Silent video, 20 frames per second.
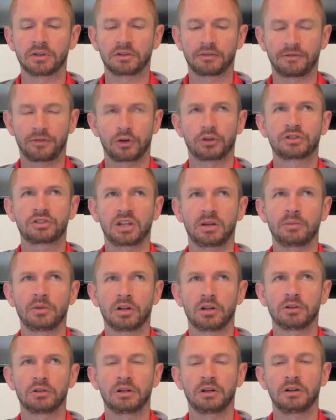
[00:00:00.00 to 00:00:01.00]
the first
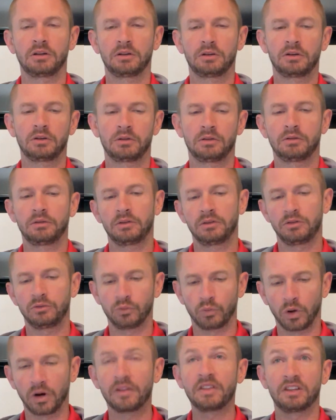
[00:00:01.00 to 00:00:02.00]
email,
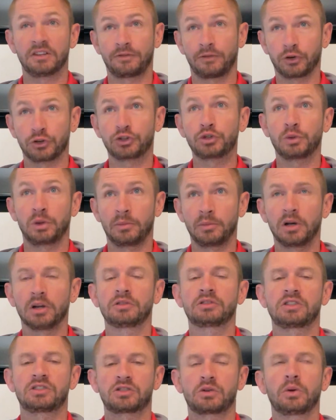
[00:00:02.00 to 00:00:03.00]
one of these first two
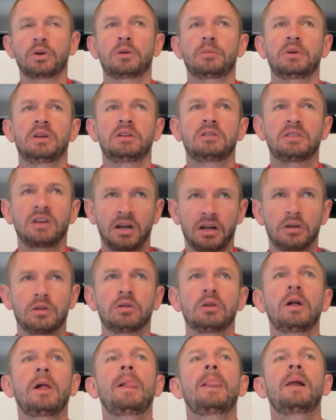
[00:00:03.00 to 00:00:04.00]
emails is going to be
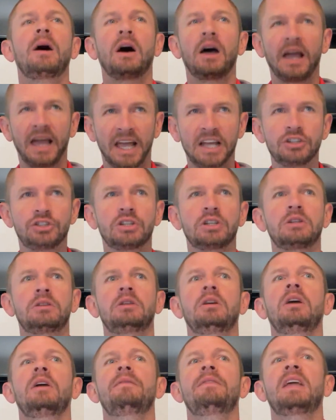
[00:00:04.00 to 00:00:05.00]
title, agent,
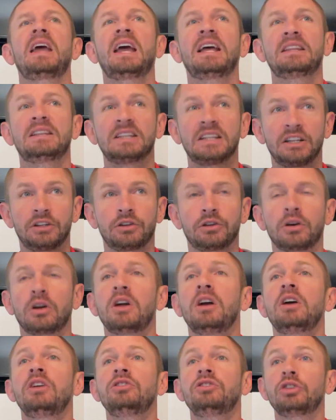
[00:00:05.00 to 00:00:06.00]
and lender
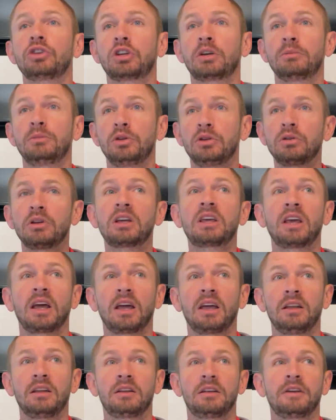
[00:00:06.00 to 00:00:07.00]
to
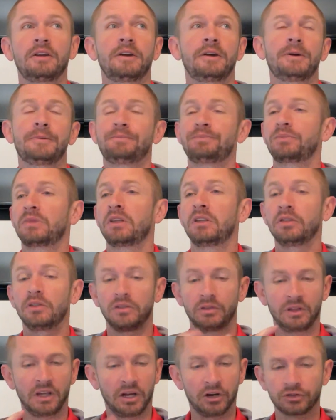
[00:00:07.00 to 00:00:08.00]
communicate.
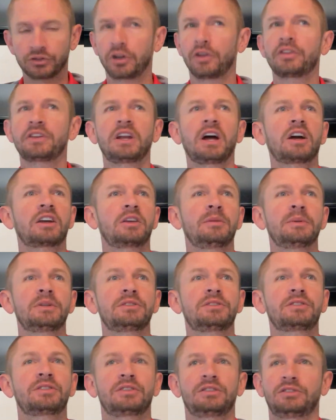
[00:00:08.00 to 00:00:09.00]
Here's all the
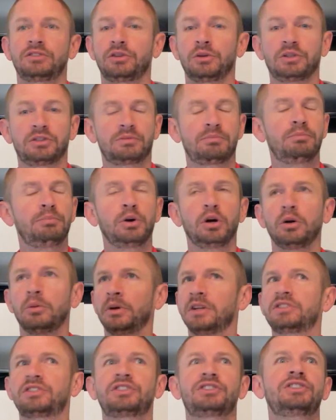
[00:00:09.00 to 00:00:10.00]
documents. So it's boom,
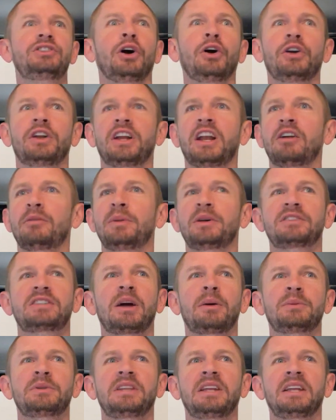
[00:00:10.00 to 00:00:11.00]
it's started. Everybody's
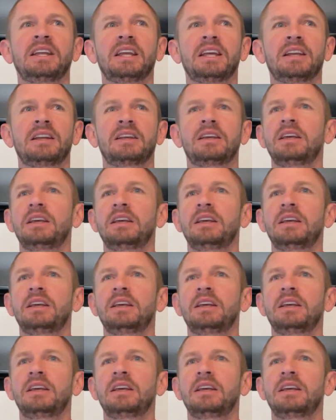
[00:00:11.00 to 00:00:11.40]
got what they need.